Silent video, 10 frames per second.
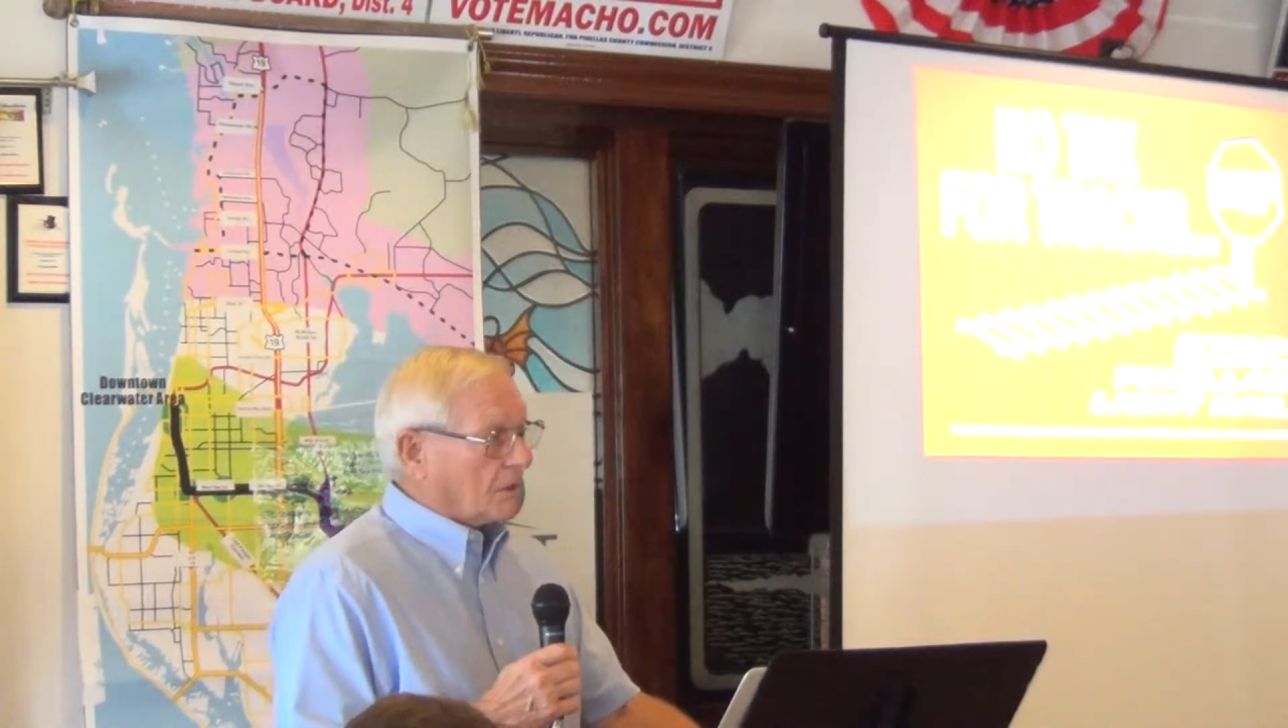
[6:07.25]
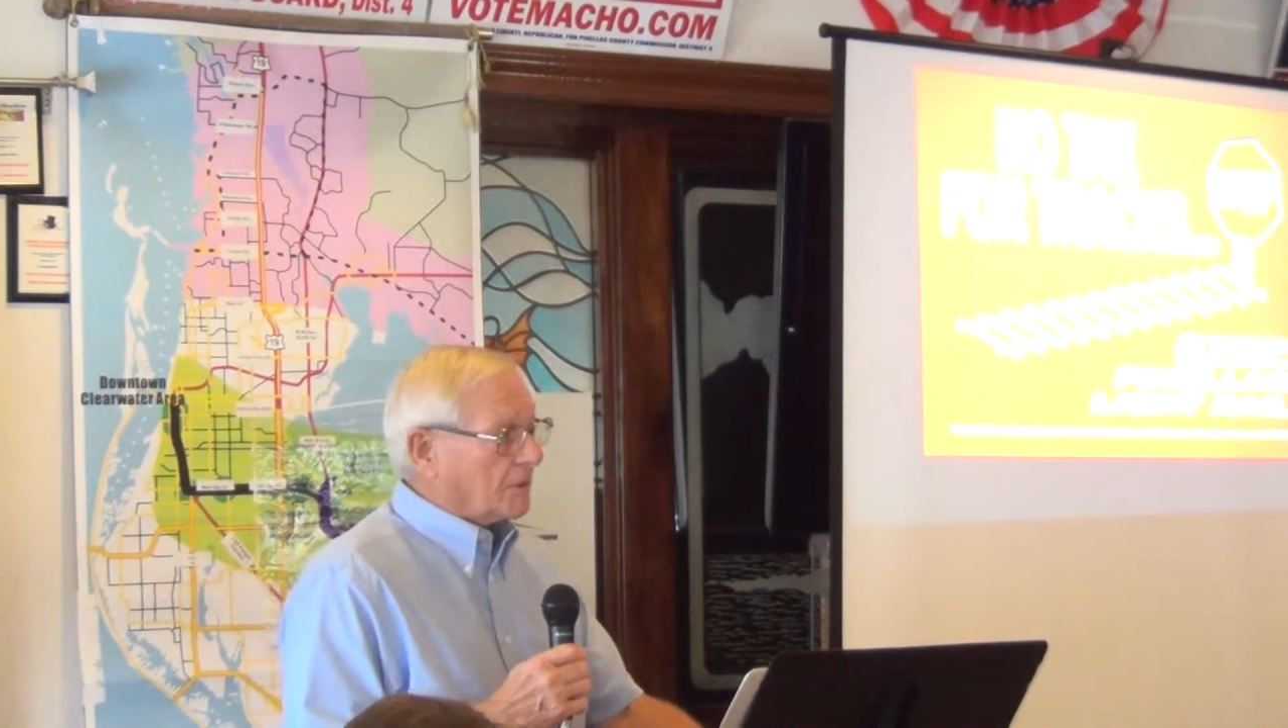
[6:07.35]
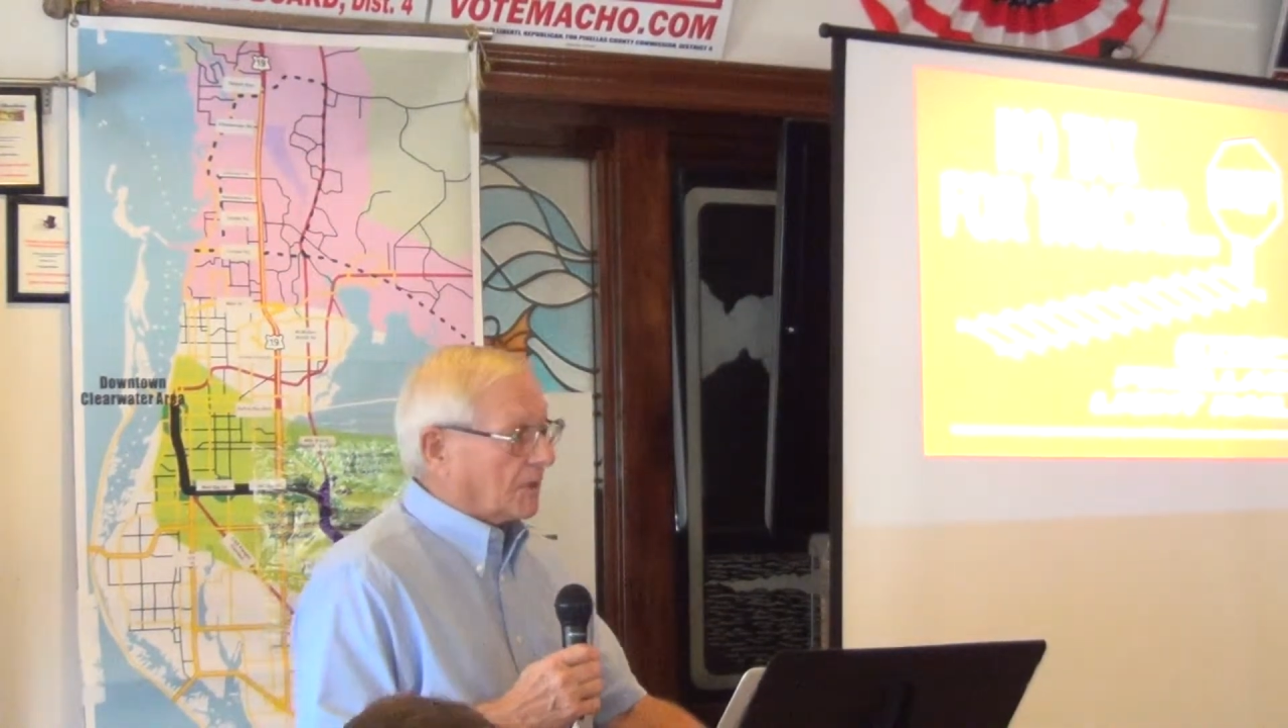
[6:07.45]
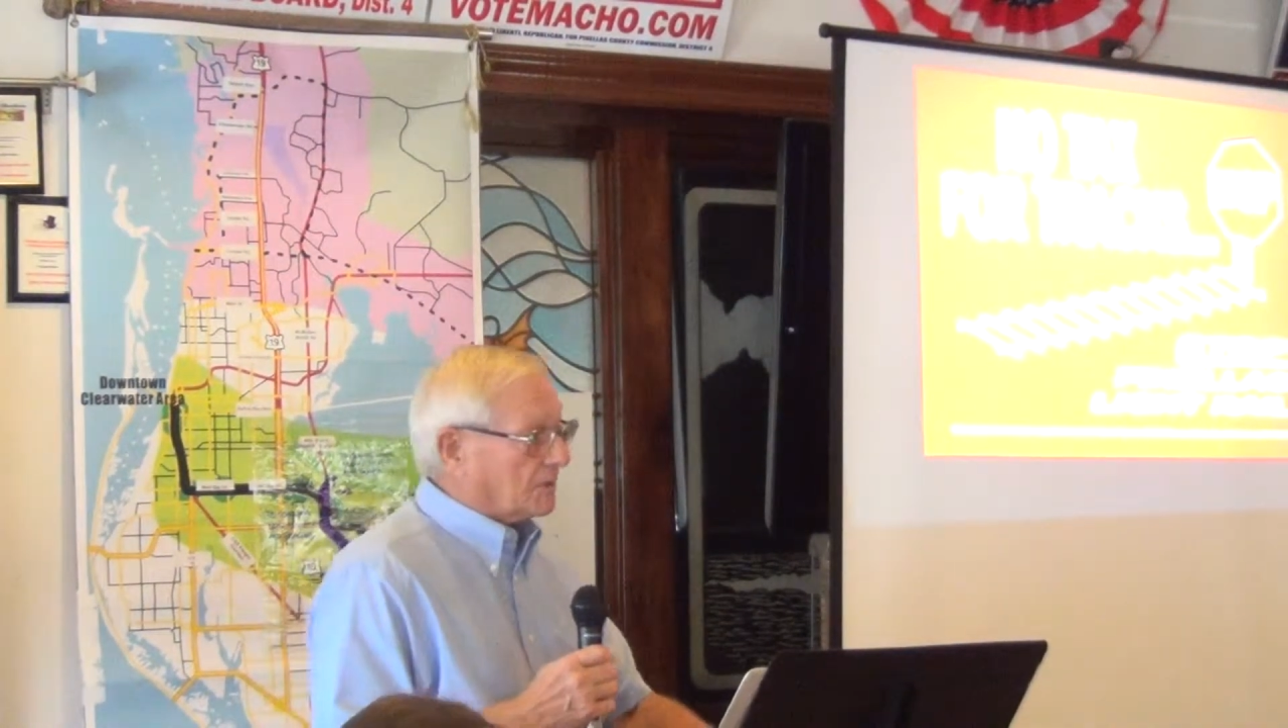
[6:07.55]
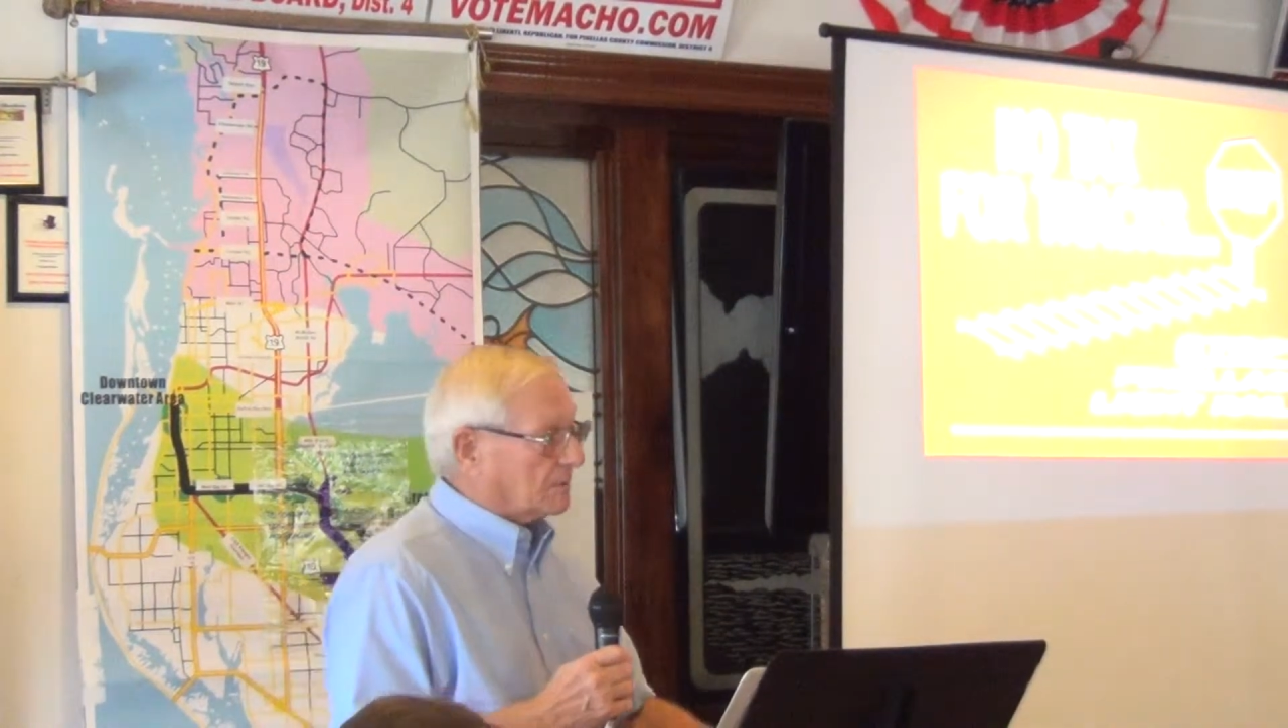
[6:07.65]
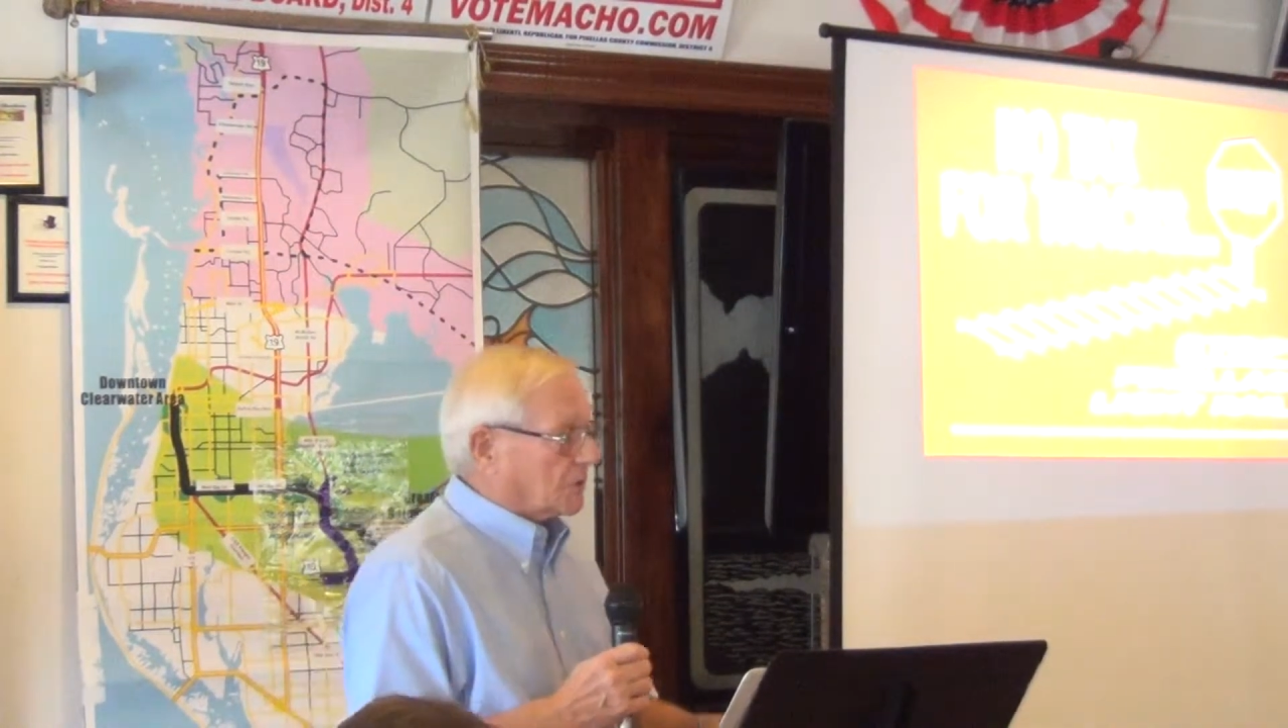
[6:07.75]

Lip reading: agreement